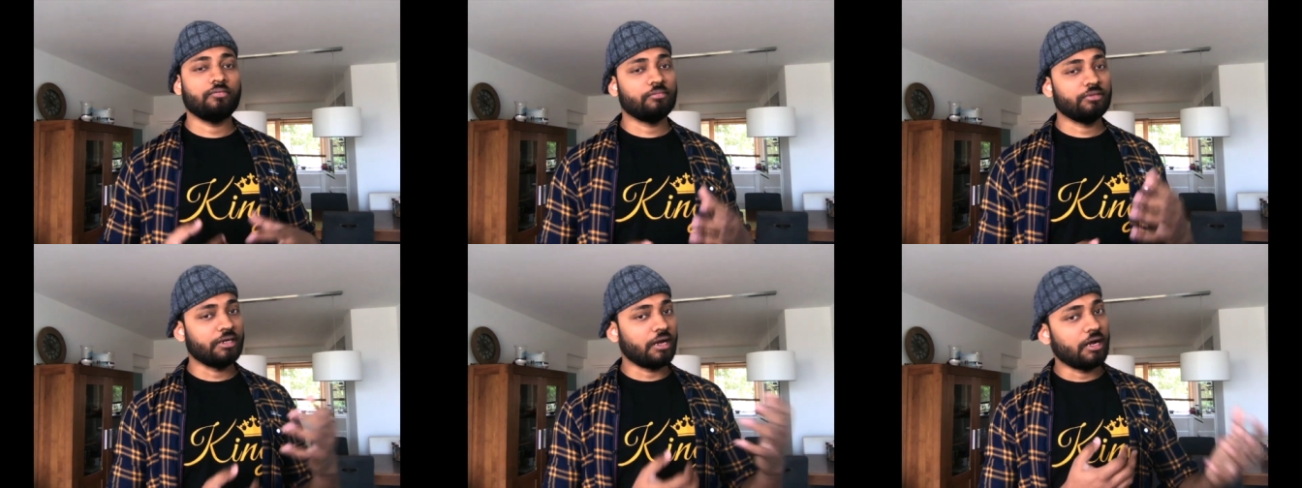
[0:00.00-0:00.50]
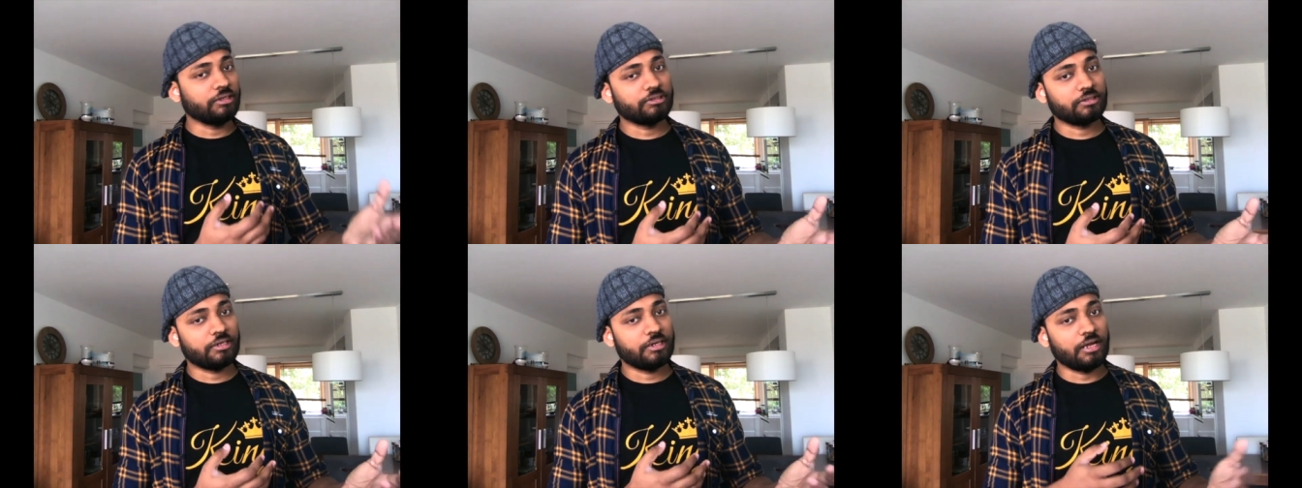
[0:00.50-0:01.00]
they
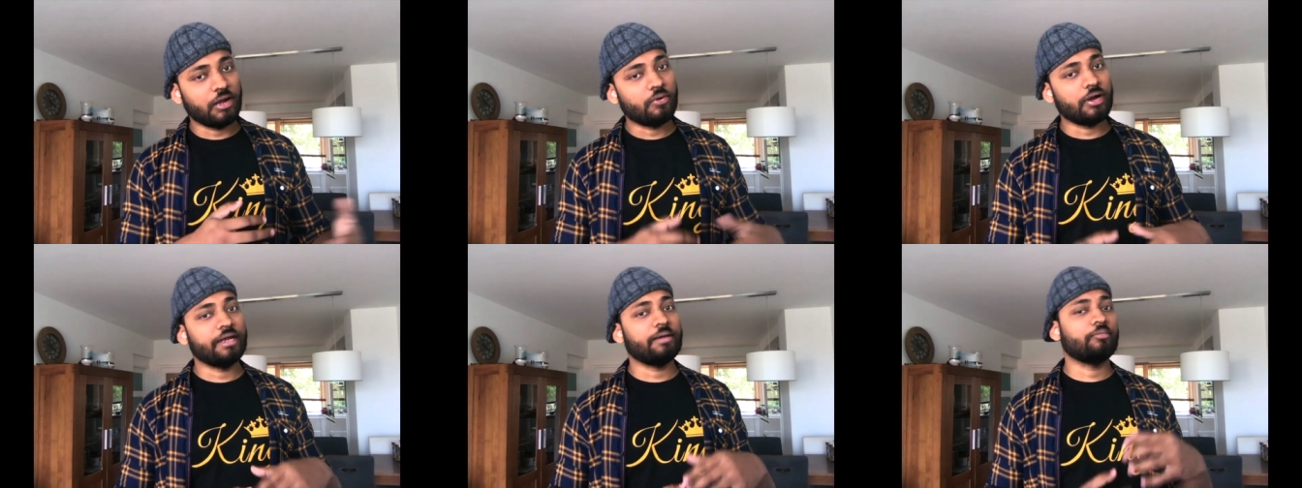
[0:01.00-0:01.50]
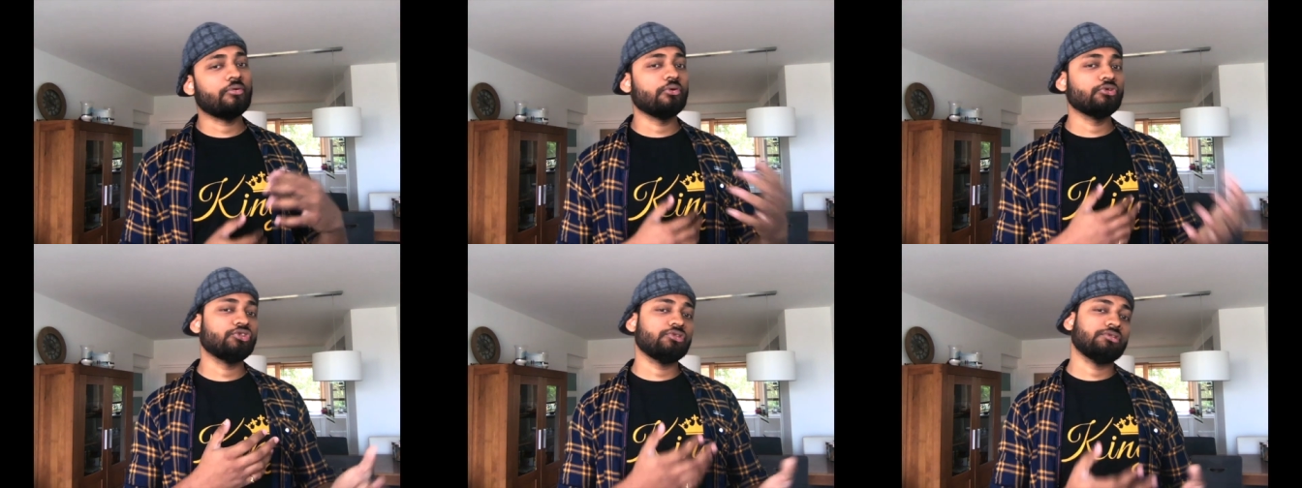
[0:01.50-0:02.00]
ask, and how I
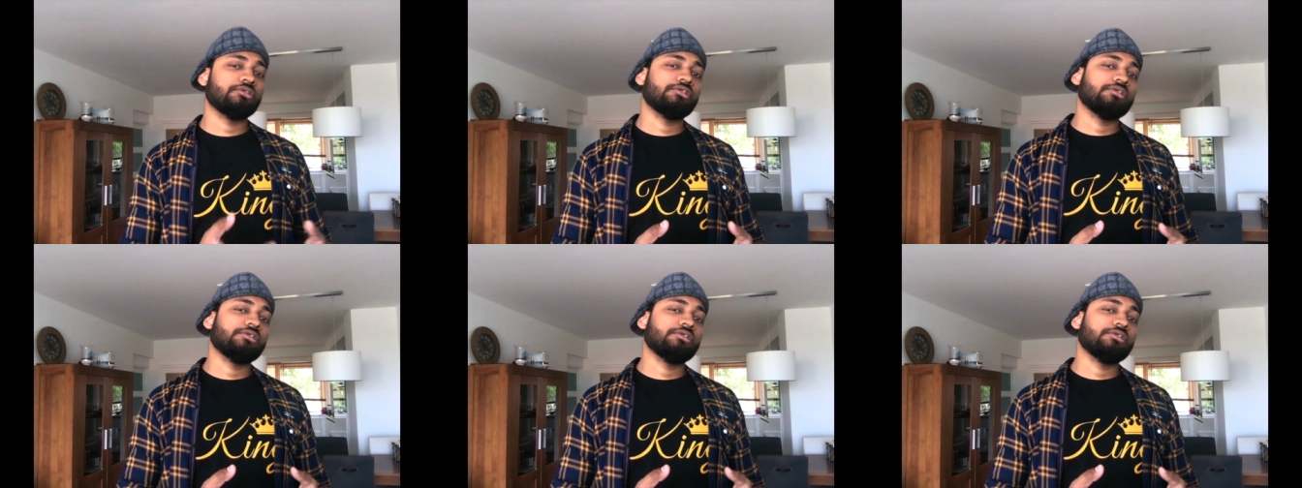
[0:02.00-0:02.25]
approach